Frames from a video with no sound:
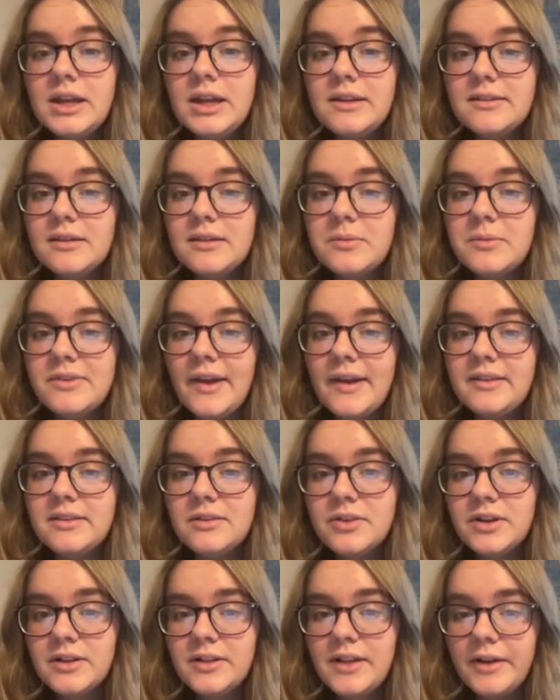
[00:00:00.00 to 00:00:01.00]
Some signs
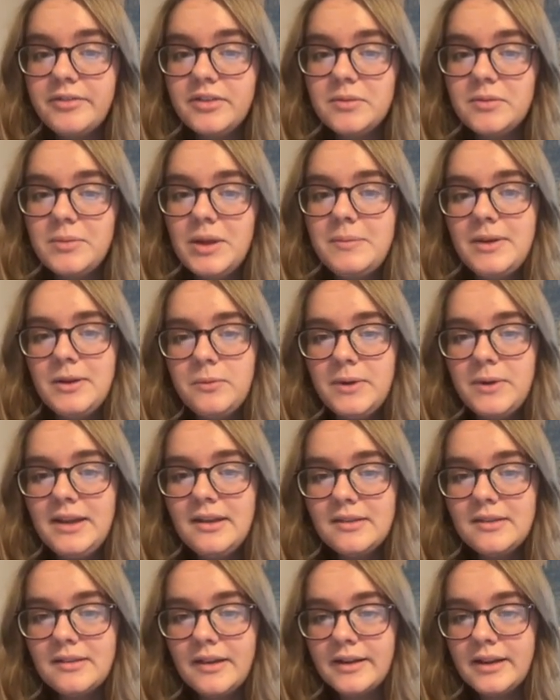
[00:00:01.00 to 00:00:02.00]
of a cleft may be
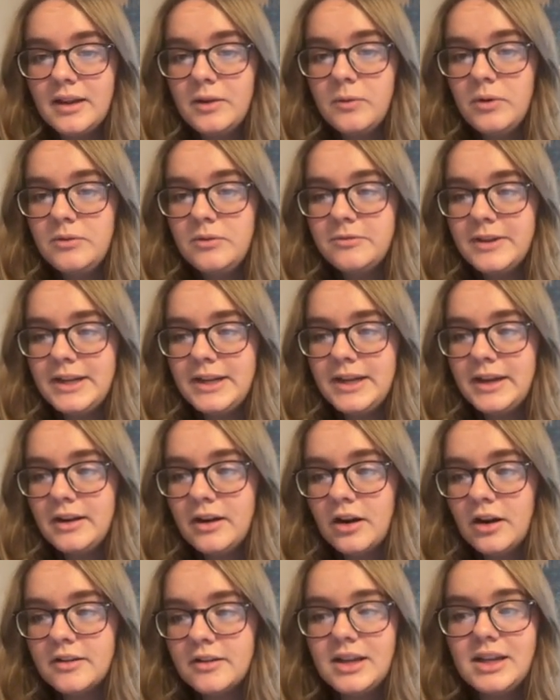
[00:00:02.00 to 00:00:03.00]
weak sucking when
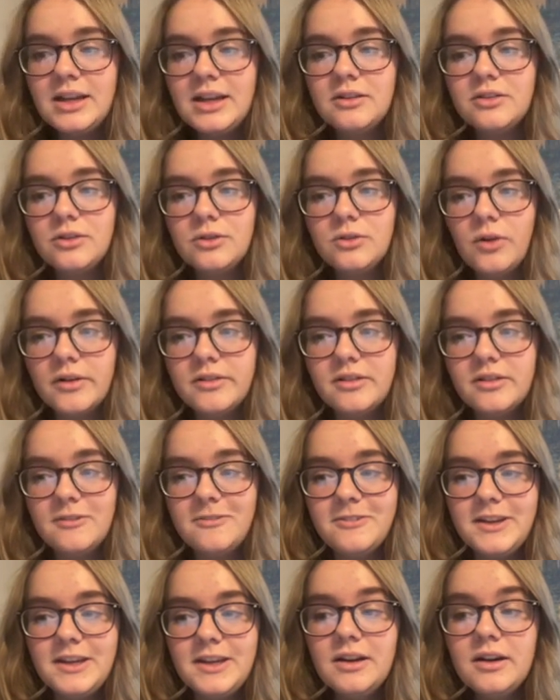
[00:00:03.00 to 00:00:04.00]
feeding or taking too long to
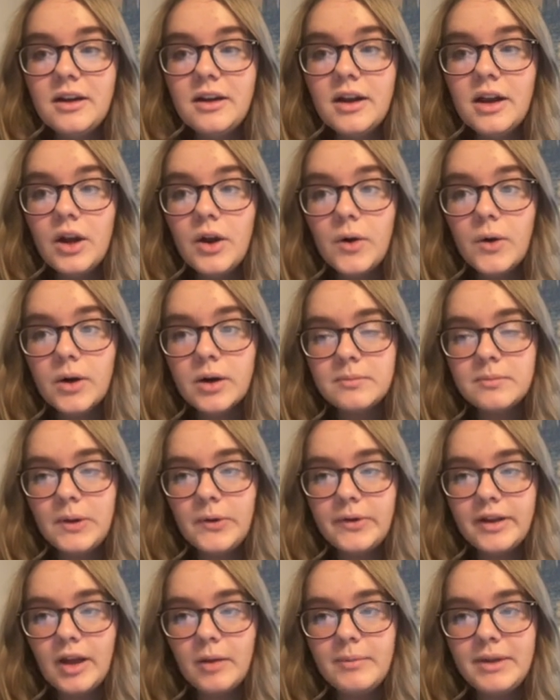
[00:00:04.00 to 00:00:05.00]
feed, or
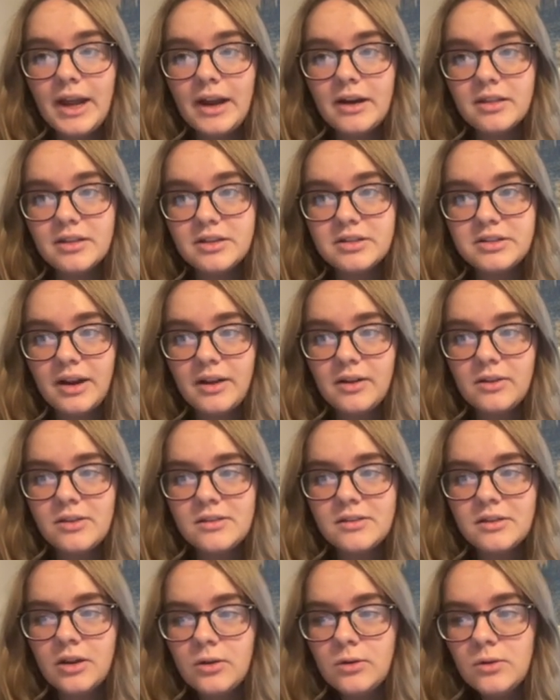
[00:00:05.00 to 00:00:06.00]
milk coming out of the
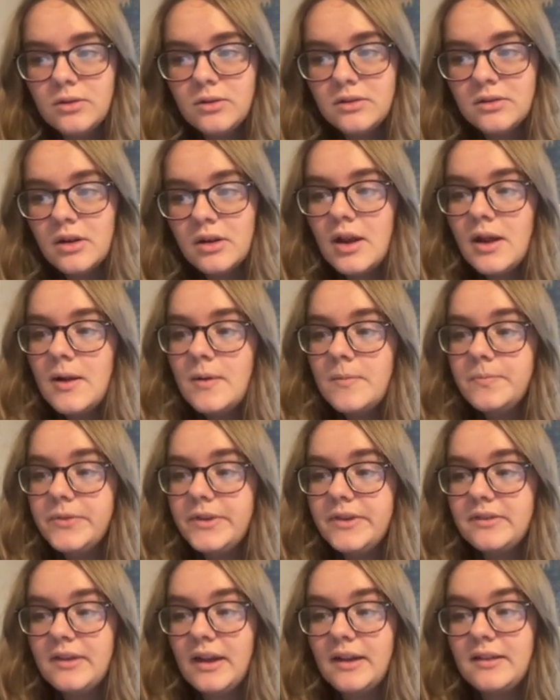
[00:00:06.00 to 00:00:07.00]
child's nose.
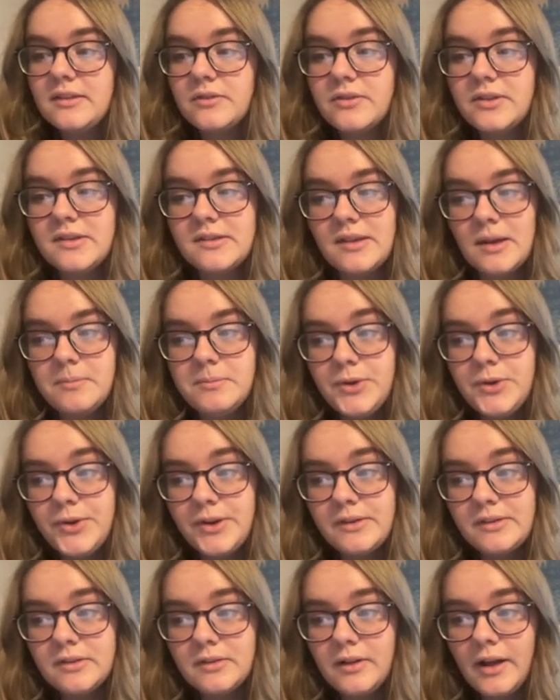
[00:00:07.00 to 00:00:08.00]
Signs of a
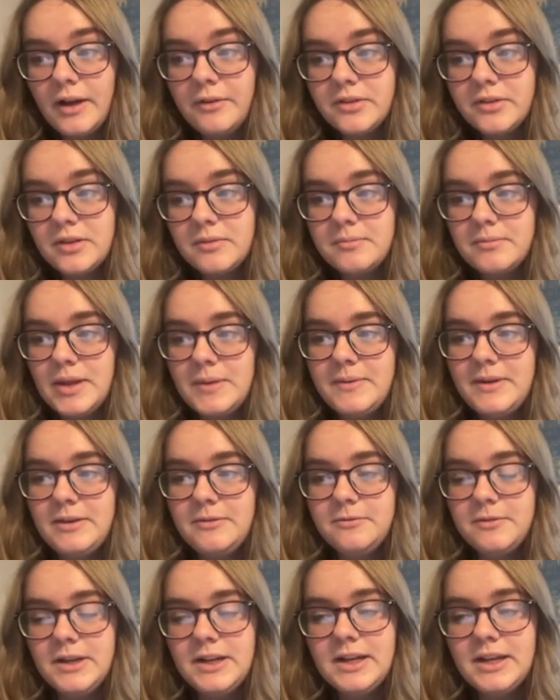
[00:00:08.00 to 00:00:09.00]
submucous cleft may be
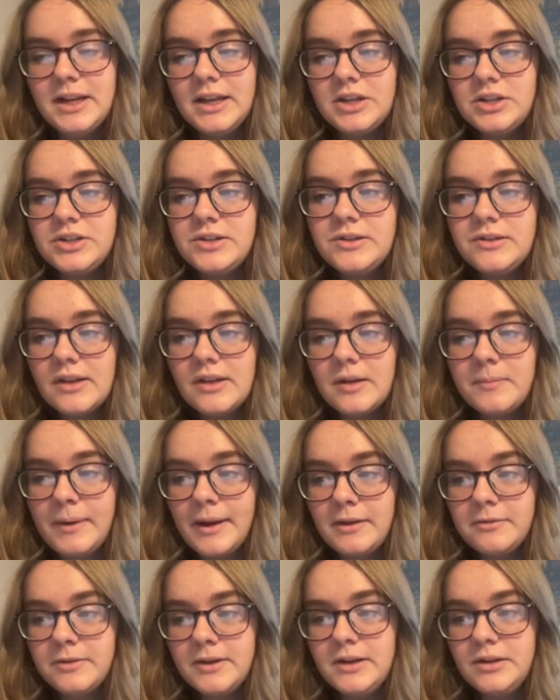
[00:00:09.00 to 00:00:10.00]
feeding issues, a
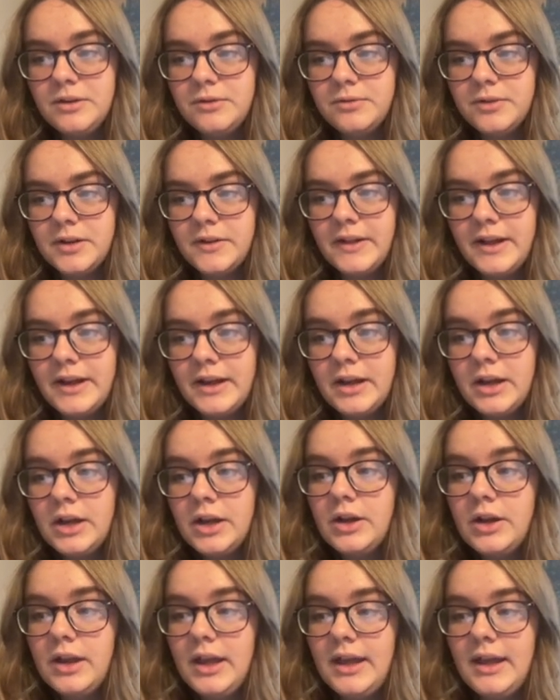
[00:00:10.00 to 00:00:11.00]
bifid uvula,
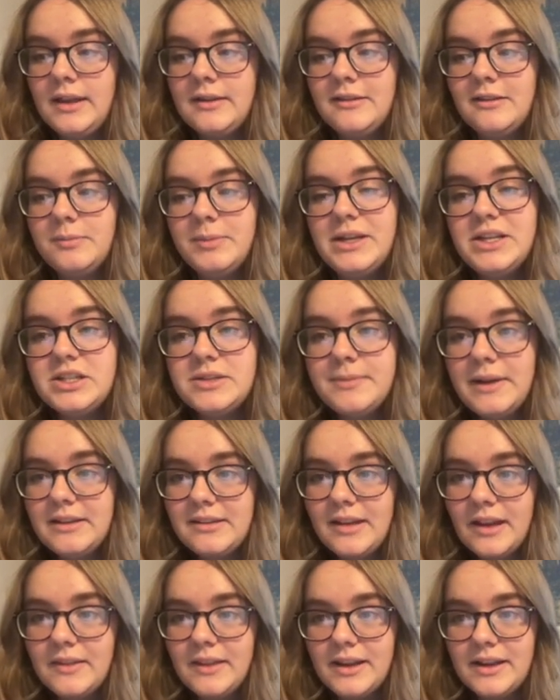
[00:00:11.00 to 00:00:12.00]
and speech may
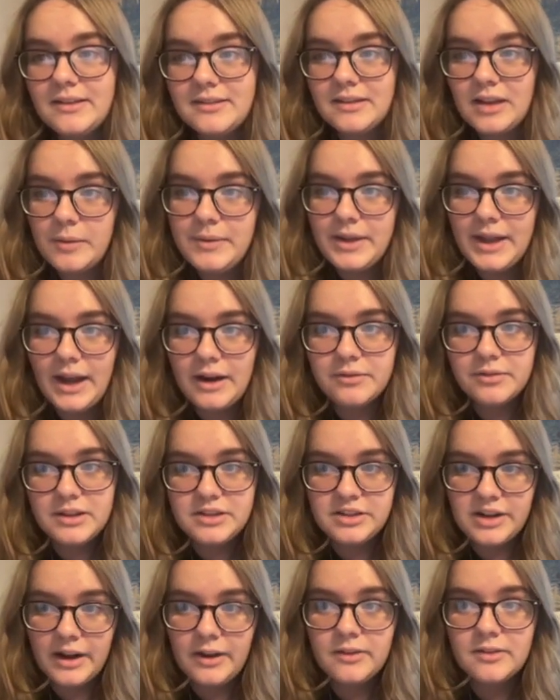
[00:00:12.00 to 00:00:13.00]
sound like it's coming out of the
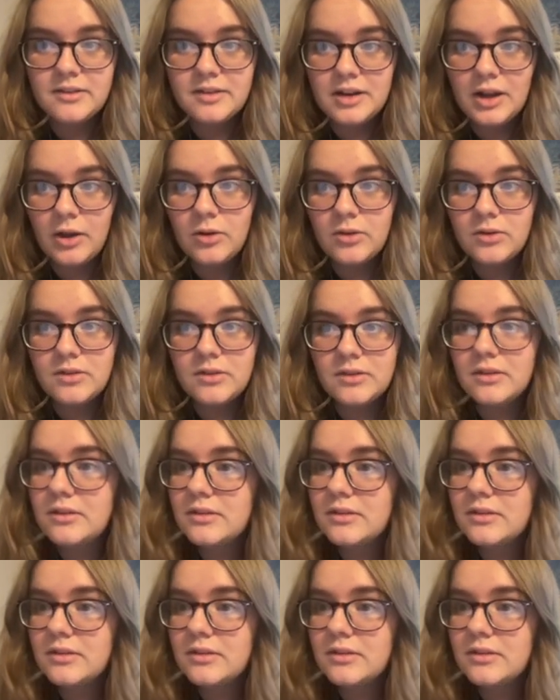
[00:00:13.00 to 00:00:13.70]
child's nose.